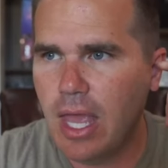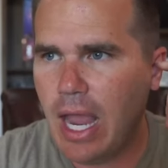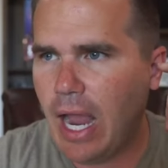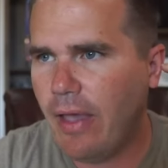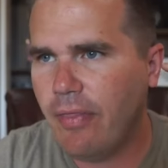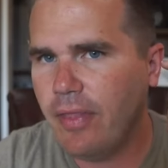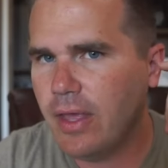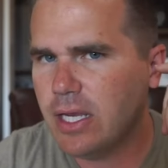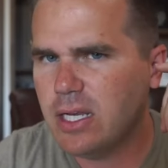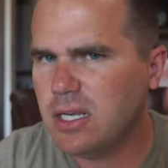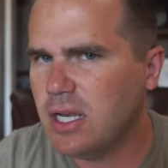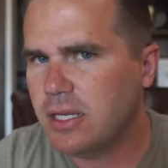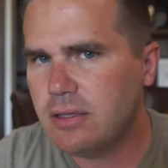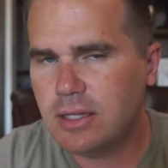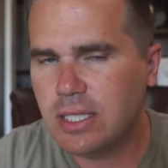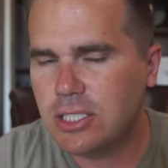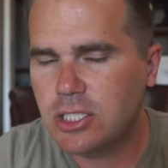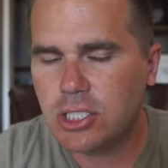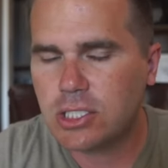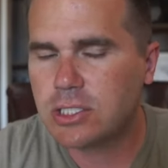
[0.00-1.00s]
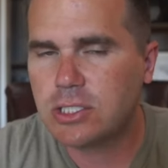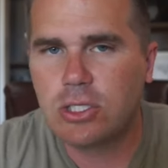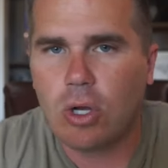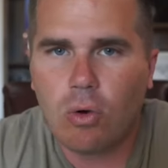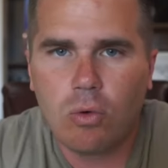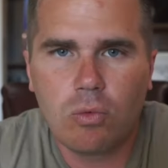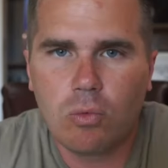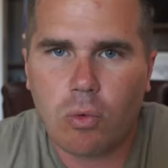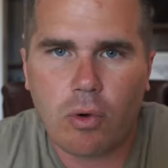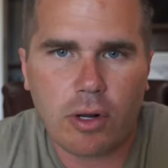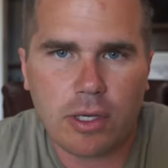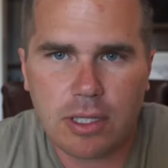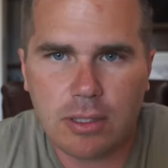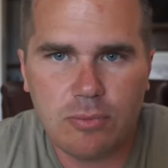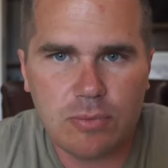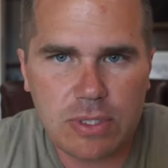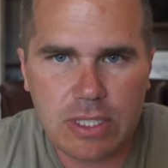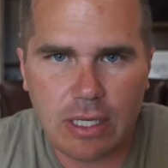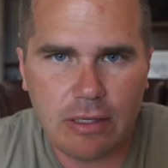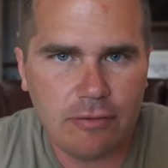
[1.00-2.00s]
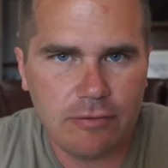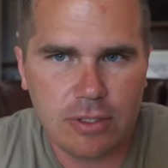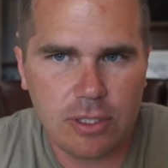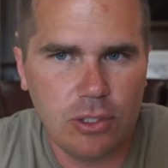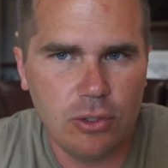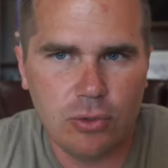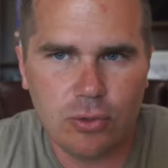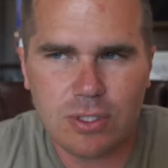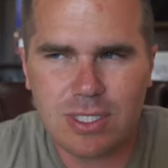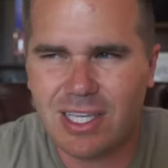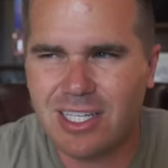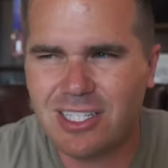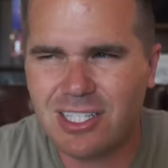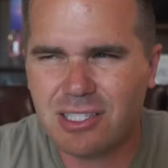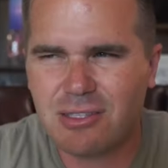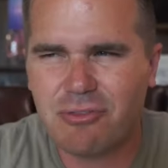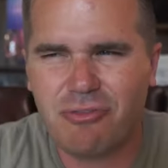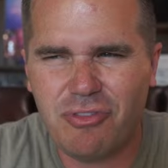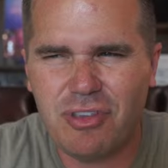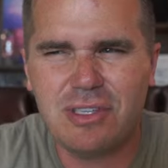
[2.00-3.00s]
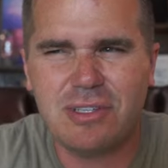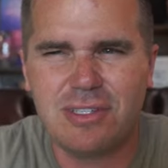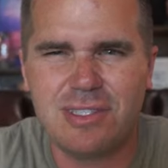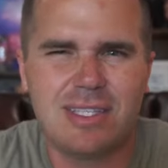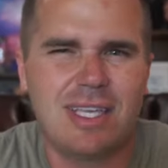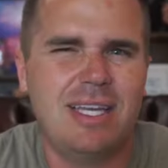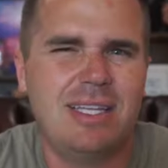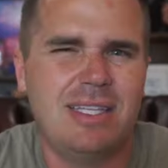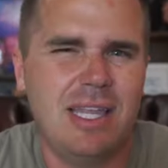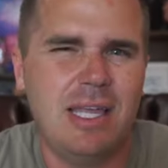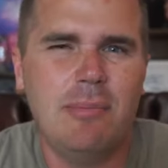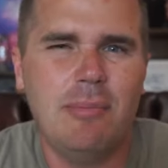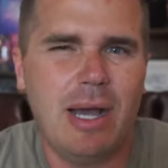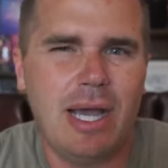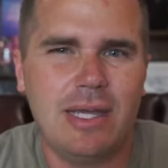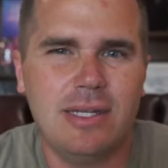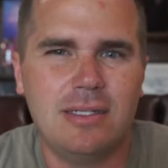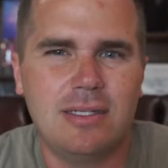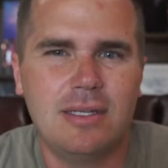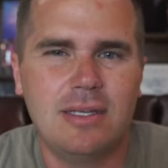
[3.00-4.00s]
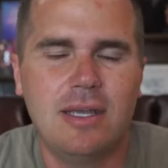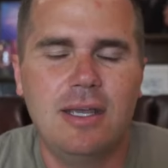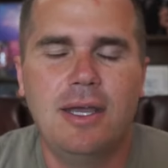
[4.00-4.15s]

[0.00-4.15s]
and they just don't work themselves loose. It just feels like they might.